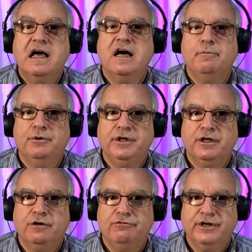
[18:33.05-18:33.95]
I'm only
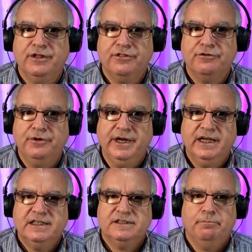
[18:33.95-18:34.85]
covering 3.
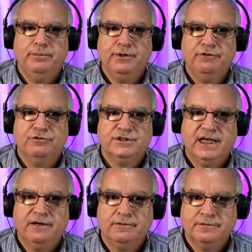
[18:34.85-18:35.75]
It has a beautiful
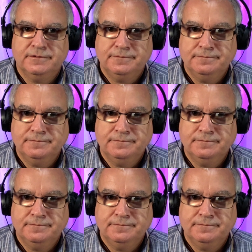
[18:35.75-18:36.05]
sound.